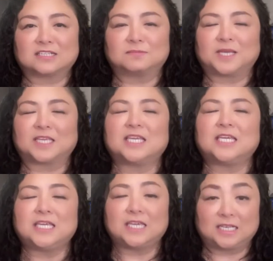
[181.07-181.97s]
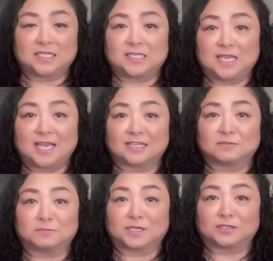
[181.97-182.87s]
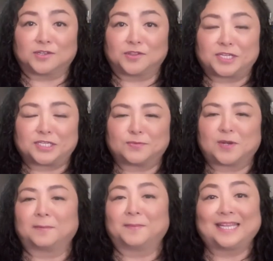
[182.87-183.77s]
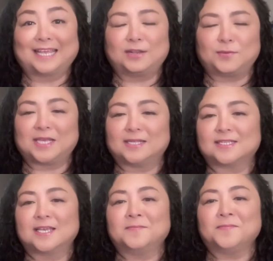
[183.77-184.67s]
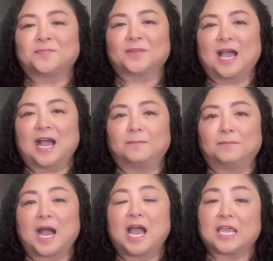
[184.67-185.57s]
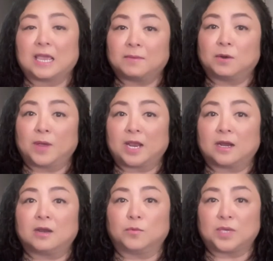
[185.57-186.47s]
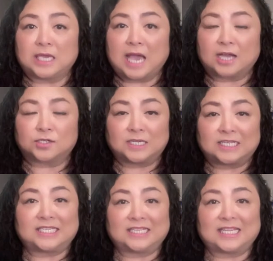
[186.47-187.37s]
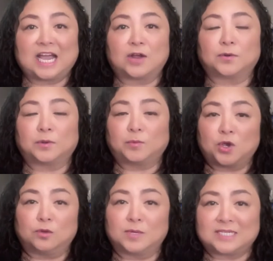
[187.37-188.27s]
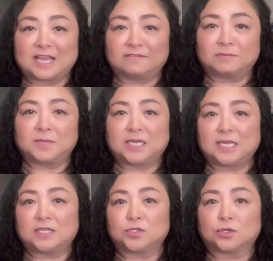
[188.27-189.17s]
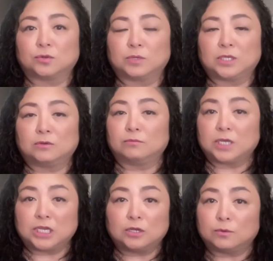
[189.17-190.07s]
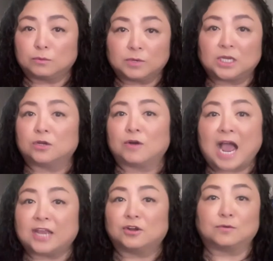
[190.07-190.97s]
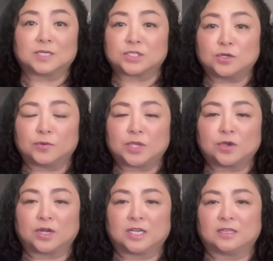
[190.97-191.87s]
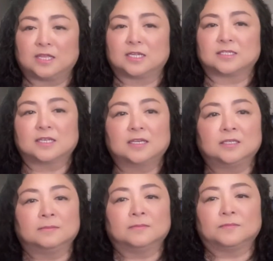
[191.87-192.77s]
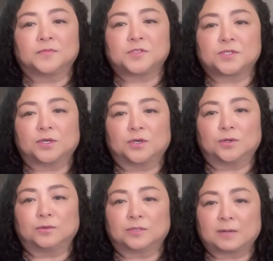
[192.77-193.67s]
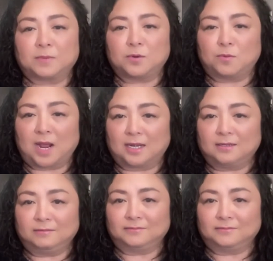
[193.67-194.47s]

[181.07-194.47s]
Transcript: aspect, he is the expert on this one. But anyways, I am aware we actually sit down when we always have a meeting, so we know I know what's going on in this. So number one,